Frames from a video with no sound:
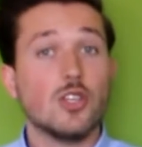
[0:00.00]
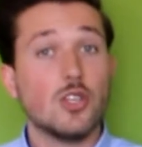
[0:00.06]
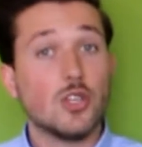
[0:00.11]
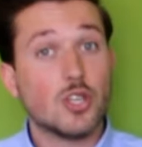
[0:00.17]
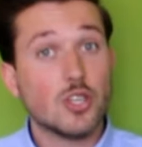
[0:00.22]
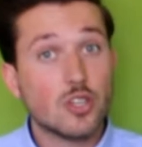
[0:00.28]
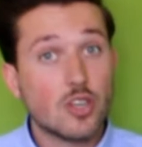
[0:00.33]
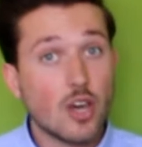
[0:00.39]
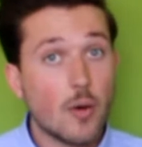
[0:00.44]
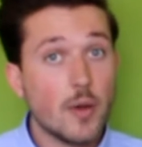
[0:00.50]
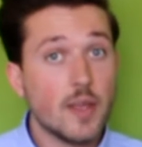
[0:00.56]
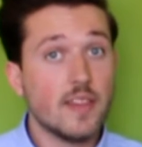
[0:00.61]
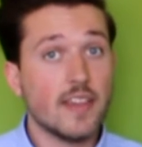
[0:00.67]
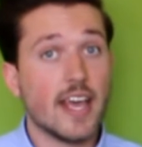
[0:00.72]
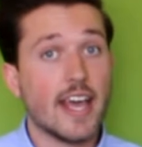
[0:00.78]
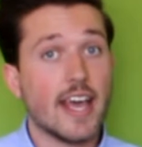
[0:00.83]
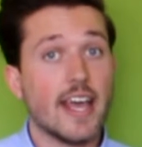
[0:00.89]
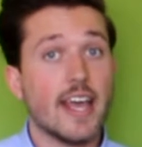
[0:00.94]
you can go
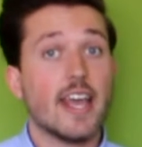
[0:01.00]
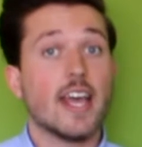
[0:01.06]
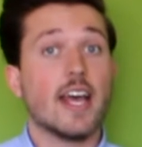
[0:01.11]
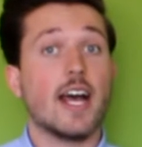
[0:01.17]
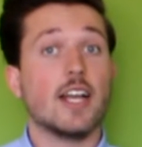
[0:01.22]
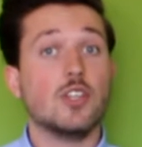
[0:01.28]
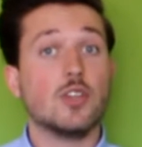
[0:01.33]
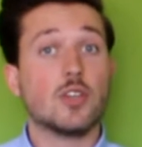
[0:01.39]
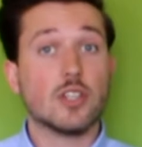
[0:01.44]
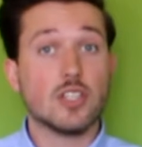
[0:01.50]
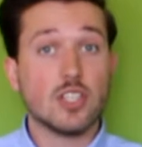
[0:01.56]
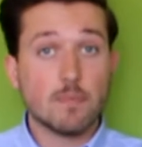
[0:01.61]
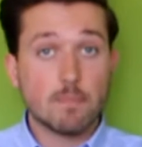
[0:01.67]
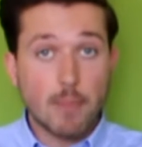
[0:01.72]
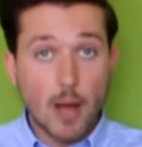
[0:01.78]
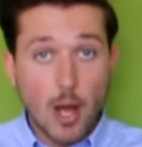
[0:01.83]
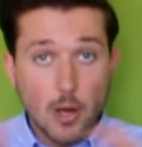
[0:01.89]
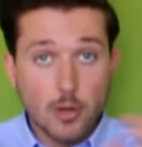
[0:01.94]
in there and you
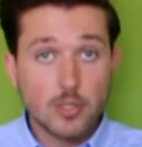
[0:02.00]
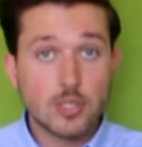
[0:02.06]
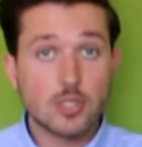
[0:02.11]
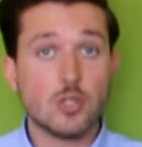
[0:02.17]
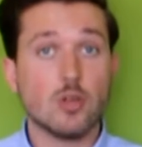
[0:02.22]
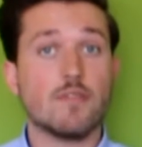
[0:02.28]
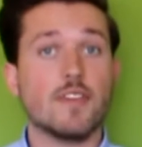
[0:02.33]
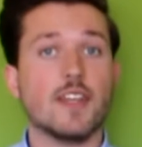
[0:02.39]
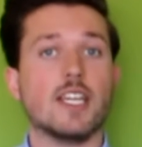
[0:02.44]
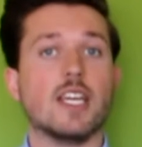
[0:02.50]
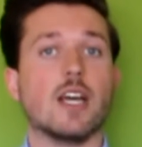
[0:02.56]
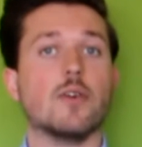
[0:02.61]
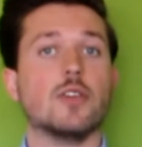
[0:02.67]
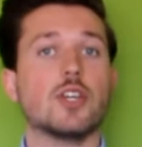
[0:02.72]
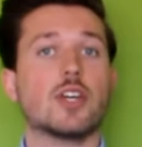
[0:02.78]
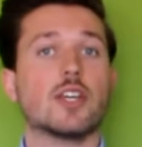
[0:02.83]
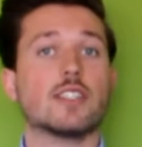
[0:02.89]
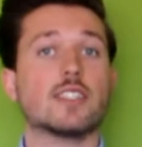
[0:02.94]
can post your
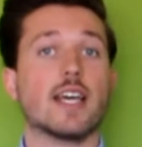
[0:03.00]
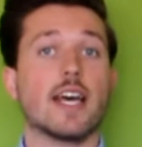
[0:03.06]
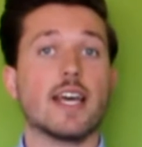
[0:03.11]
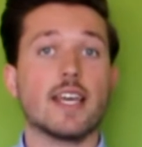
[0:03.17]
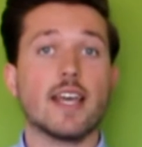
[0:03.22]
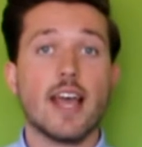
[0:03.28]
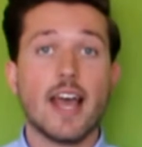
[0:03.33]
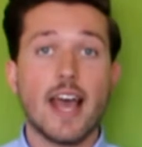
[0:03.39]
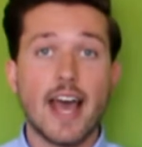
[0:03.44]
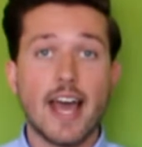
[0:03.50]
video and you can say,